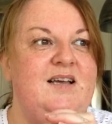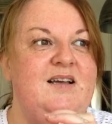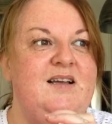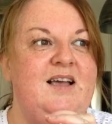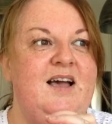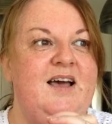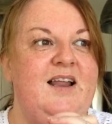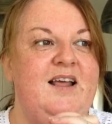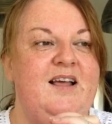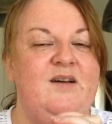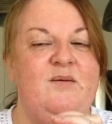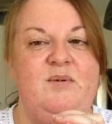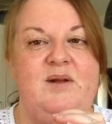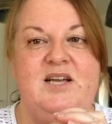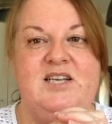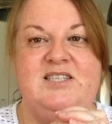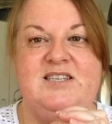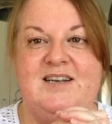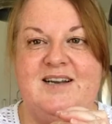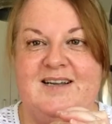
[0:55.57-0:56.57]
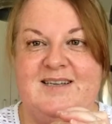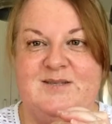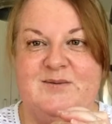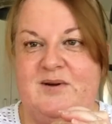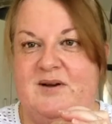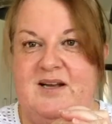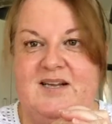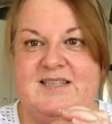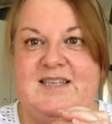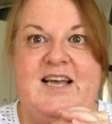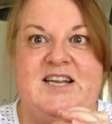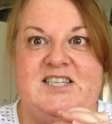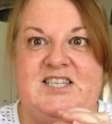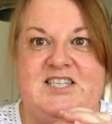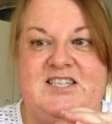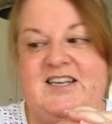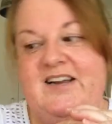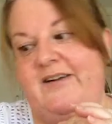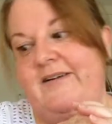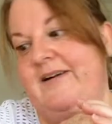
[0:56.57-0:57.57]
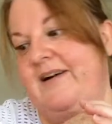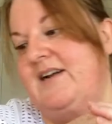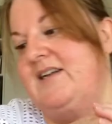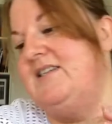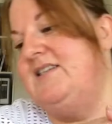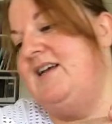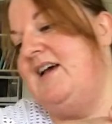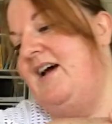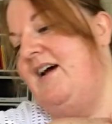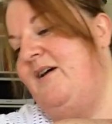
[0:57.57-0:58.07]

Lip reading: cardiac ablation last week. I just had to share it.